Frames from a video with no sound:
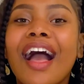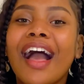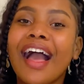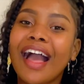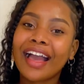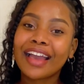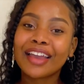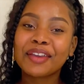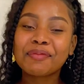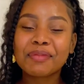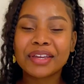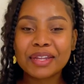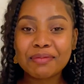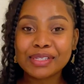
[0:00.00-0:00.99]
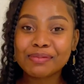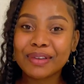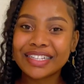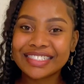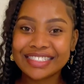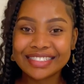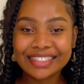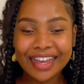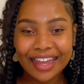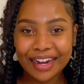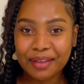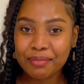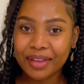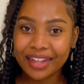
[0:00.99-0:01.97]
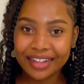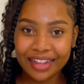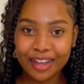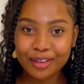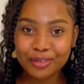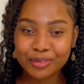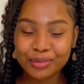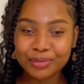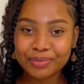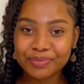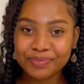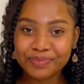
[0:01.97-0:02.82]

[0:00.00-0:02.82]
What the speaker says: Hi, my name is Madita Harai Patlaku.